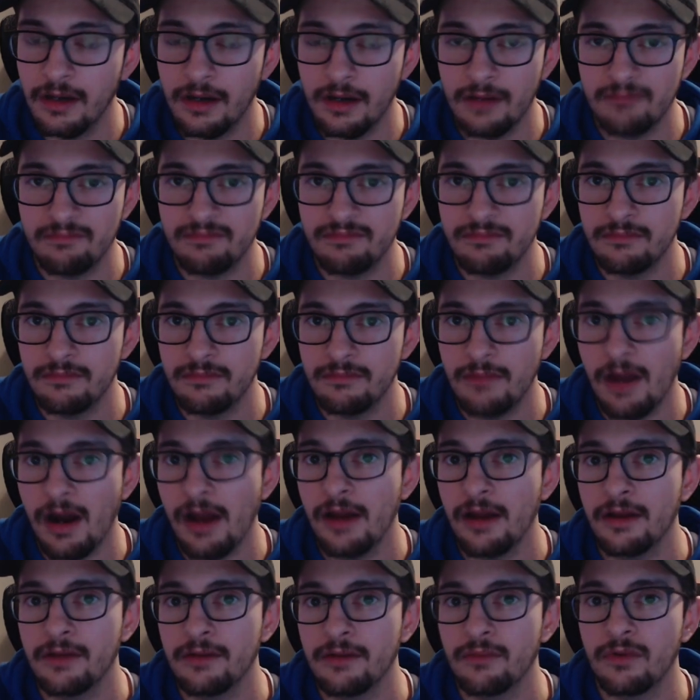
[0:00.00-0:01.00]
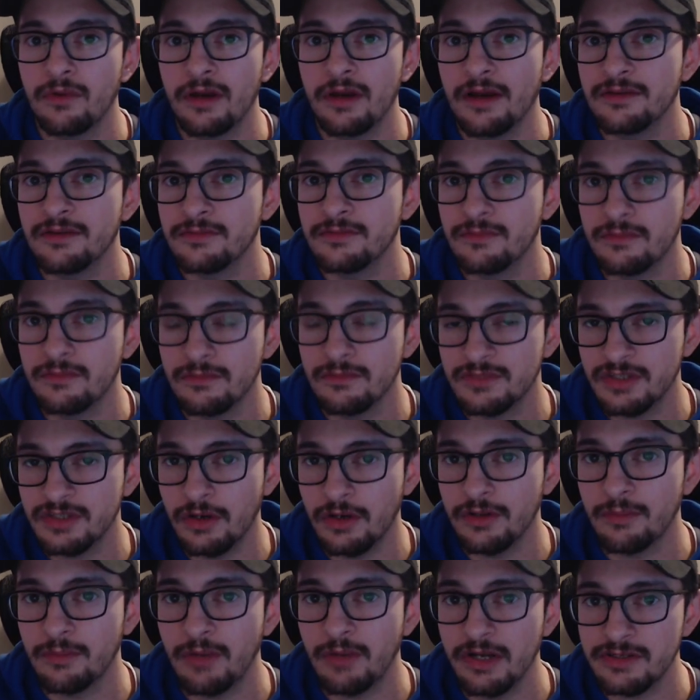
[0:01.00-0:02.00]
uh, by what I
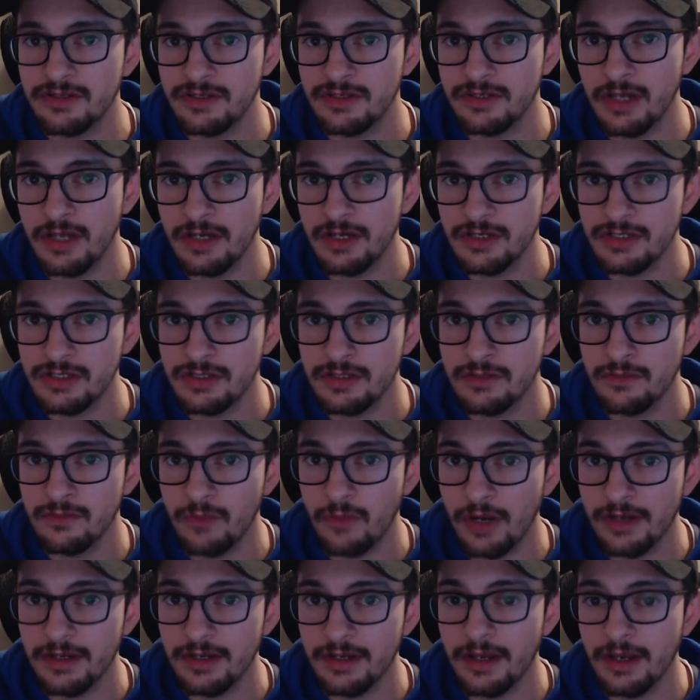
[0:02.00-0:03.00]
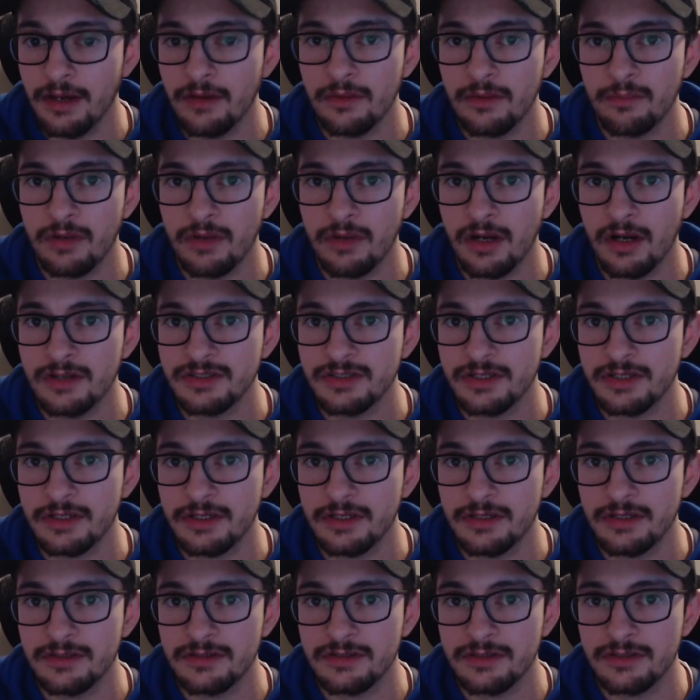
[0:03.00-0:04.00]
saw in the presentation, right now the project
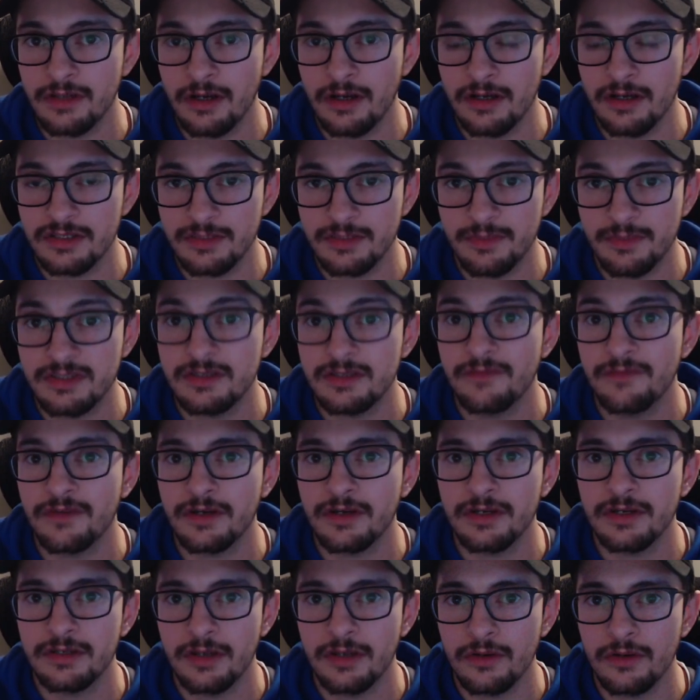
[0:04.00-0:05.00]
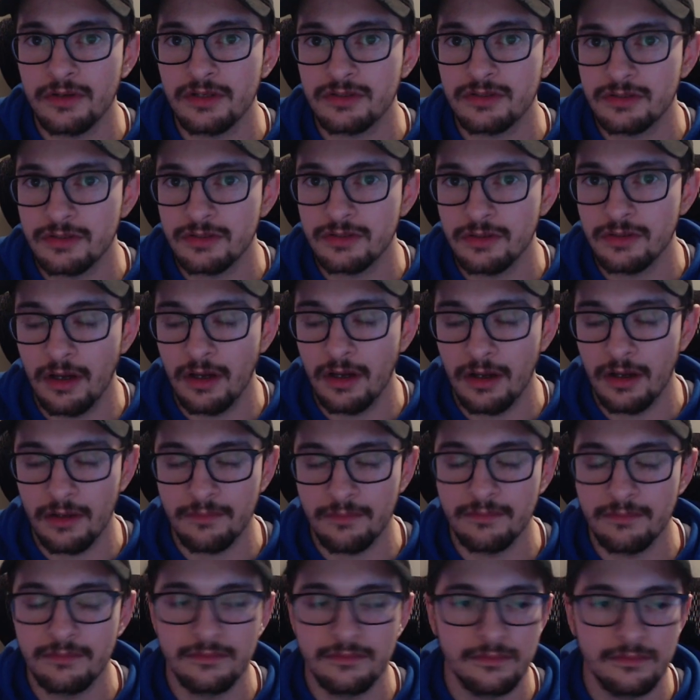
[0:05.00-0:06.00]
is uh, specifically to, uh,
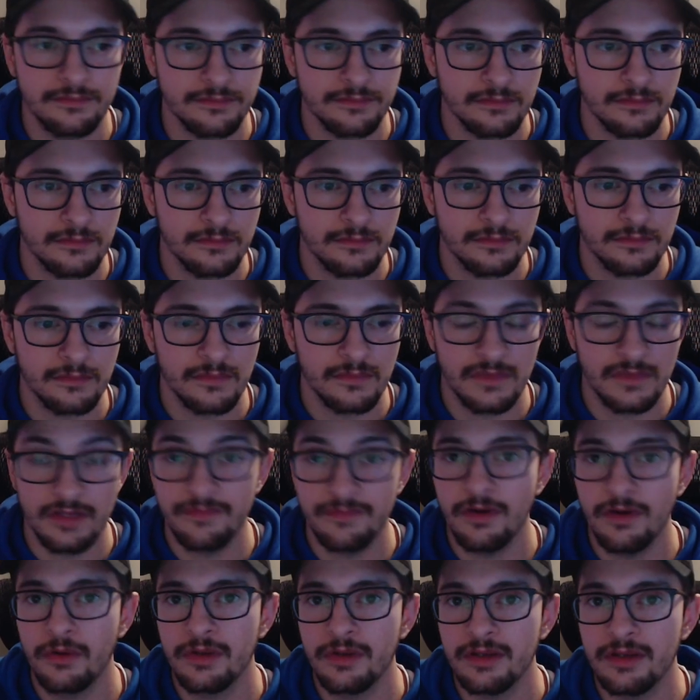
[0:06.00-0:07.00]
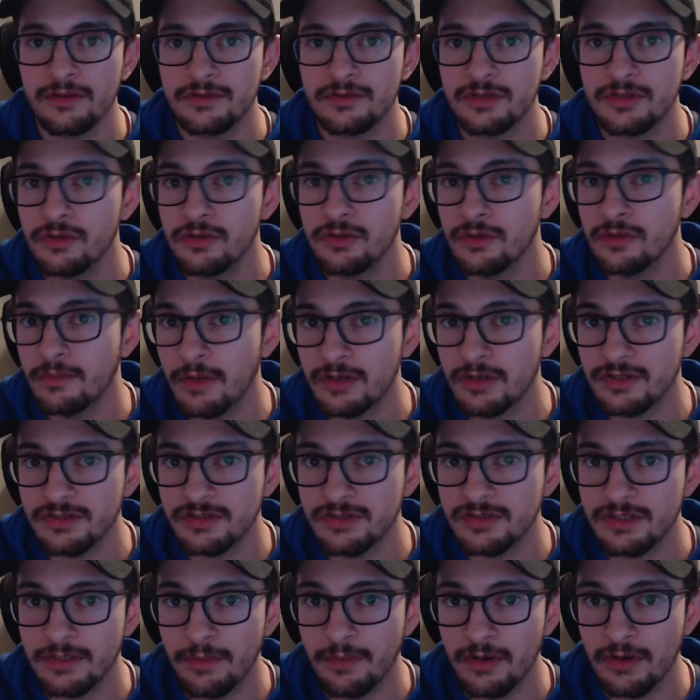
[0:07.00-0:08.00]
devoted to
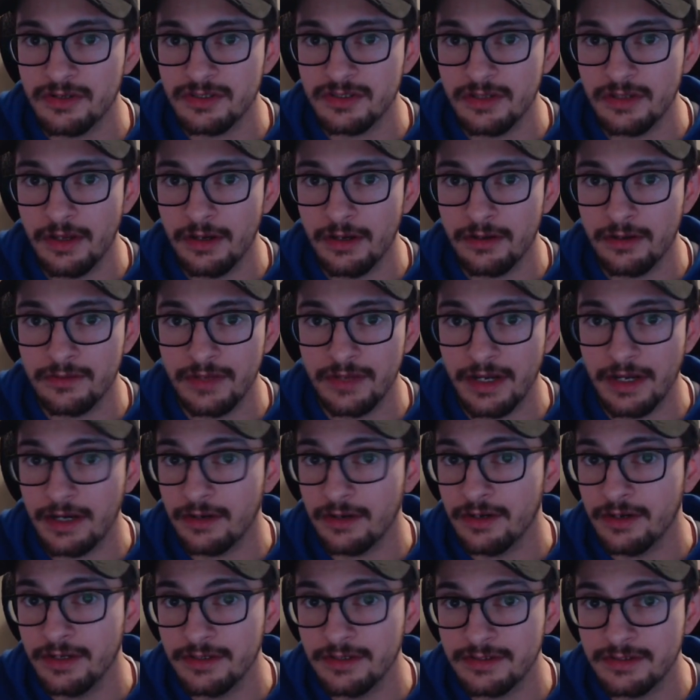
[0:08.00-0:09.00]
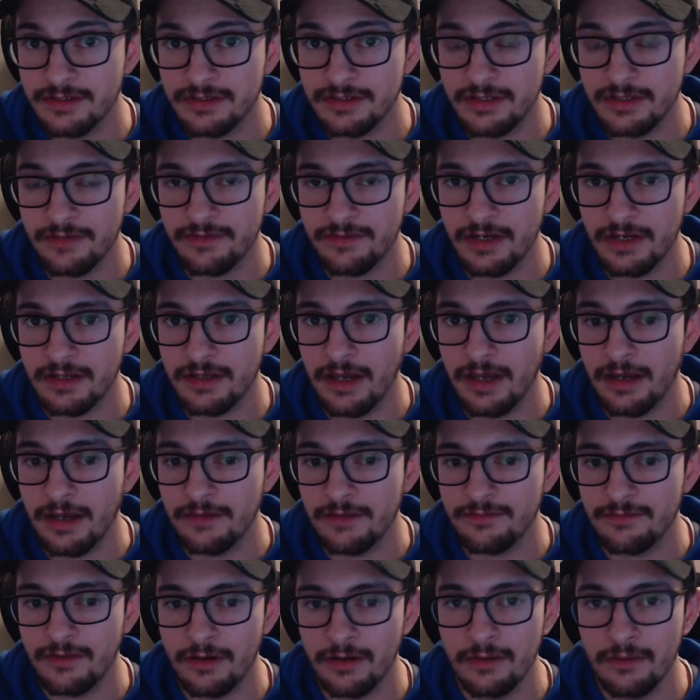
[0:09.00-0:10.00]
emergency personnel and areas and stuff like
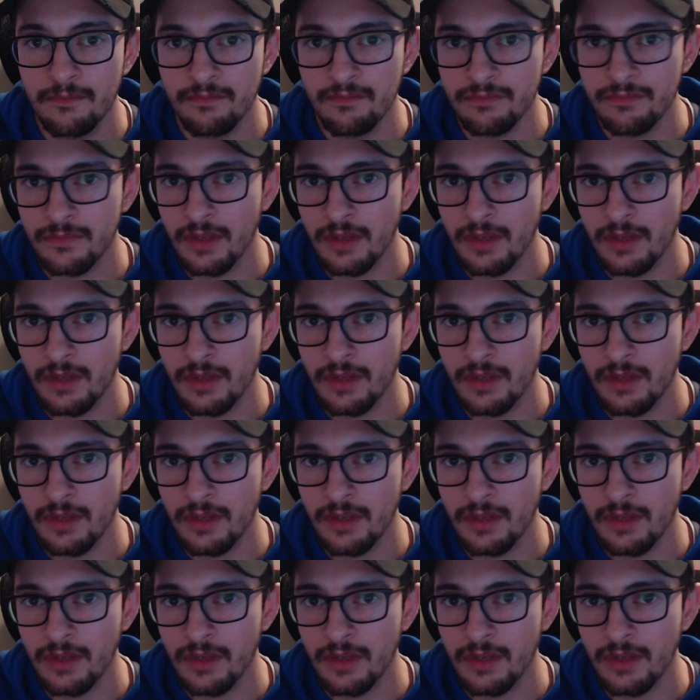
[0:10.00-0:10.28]
that for